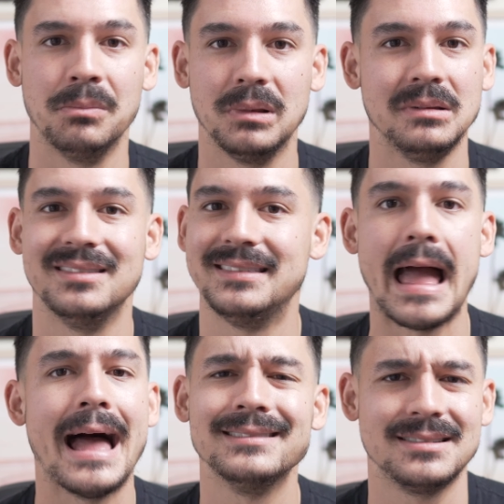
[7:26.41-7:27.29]
simply
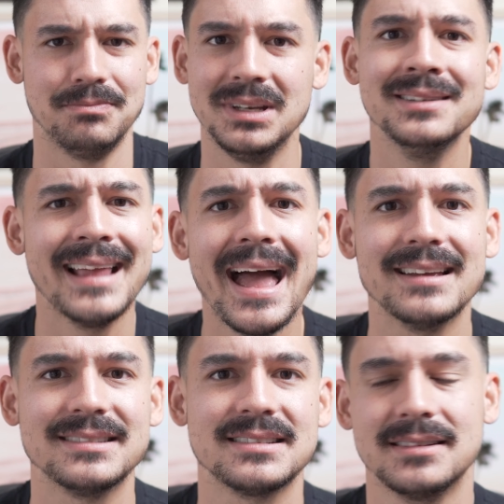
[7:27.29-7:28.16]
dads being
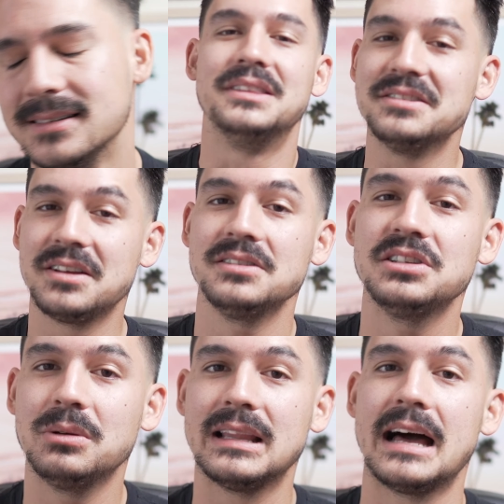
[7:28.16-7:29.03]
dads. But there's
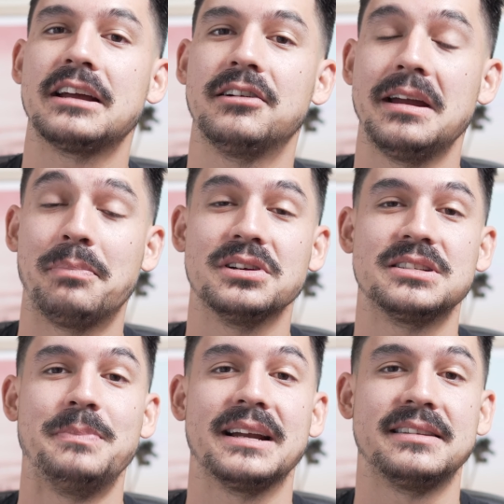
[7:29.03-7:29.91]
also a lot of great
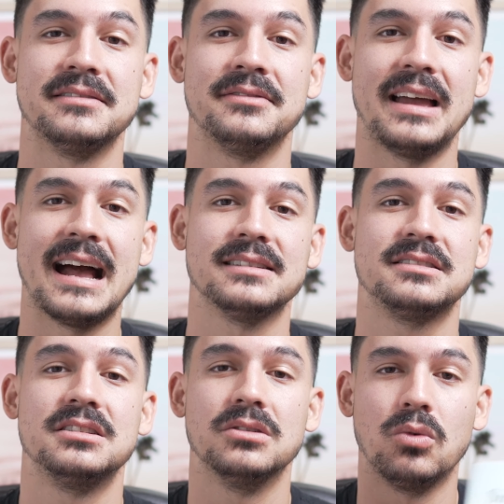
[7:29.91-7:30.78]
perspective
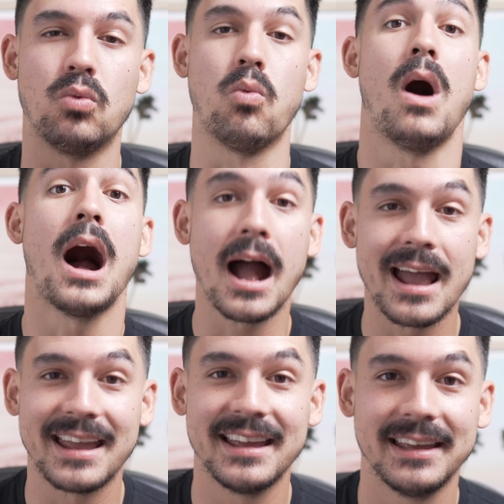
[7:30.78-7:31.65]
as to
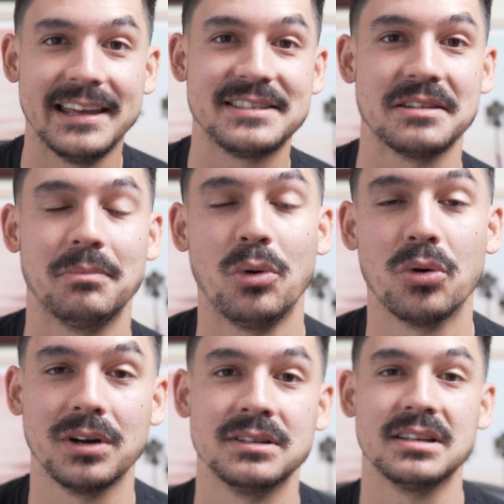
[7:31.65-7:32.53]
why it's
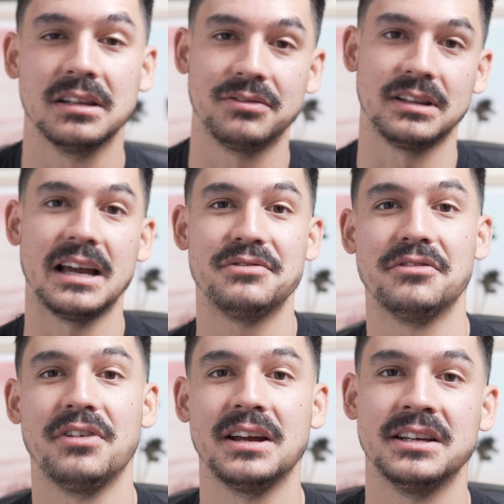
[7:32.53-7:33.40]
important to live a
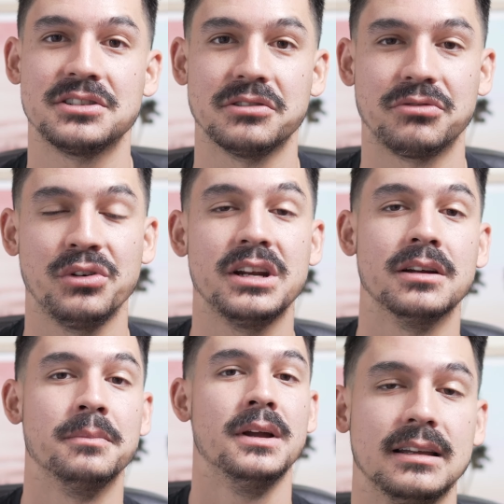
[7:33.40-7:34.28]
life of financial
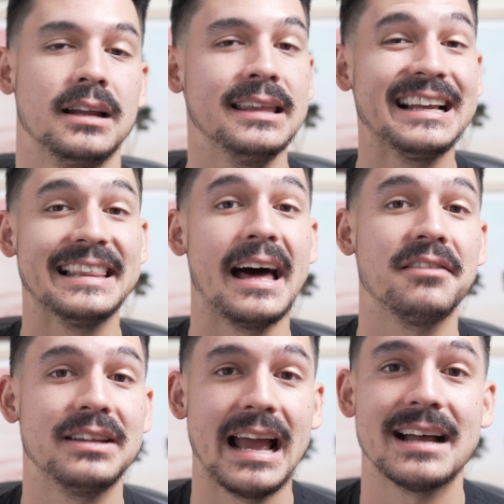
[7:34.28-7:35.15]
freedom. And I think a
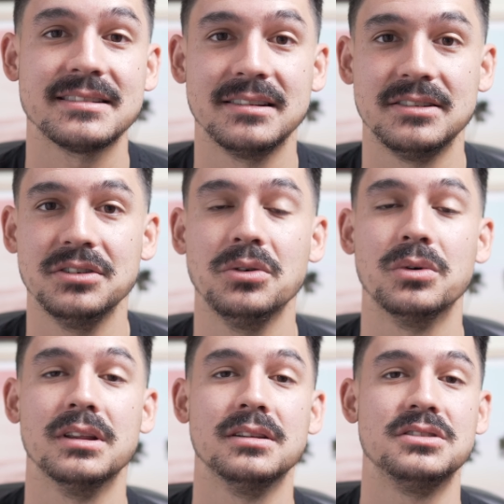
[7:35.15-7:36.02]
lot of it has to do
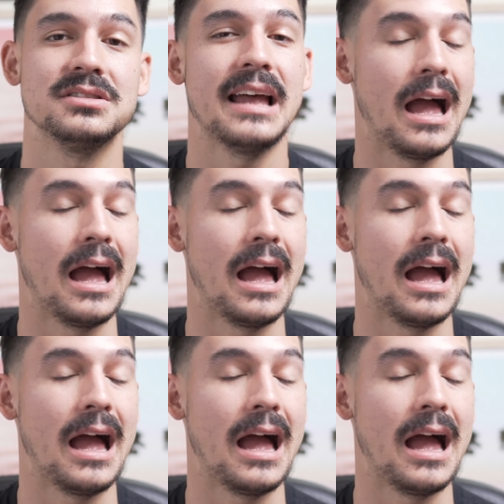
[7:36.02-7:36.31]
with just